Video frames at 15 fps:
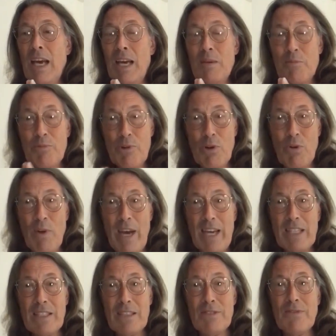and
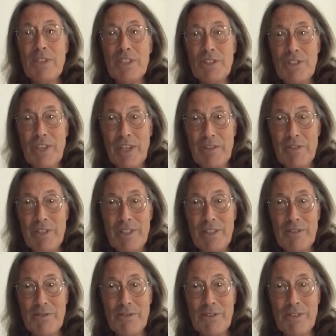proactive and generative.
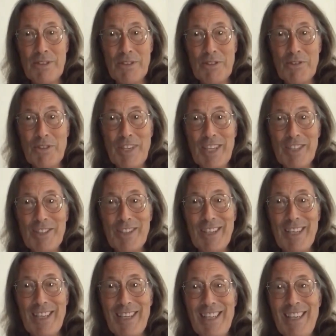So thanks
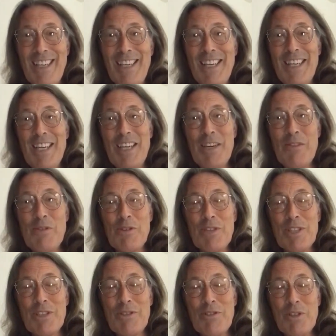again for
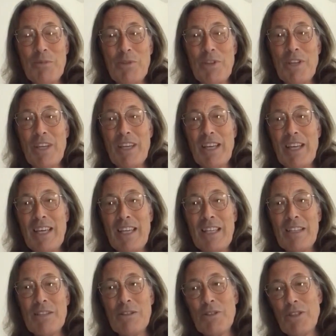contributing
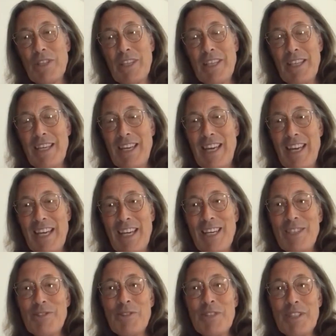and looking in on
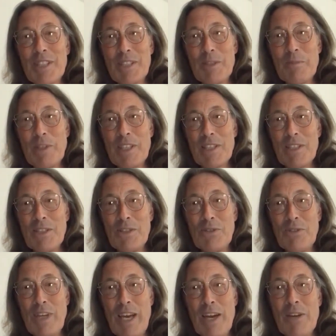100 Things Men Can Do
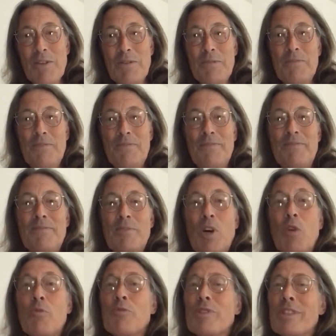Now.
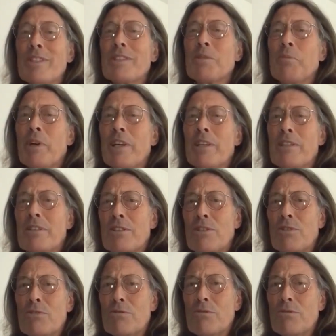Hopefully inspired to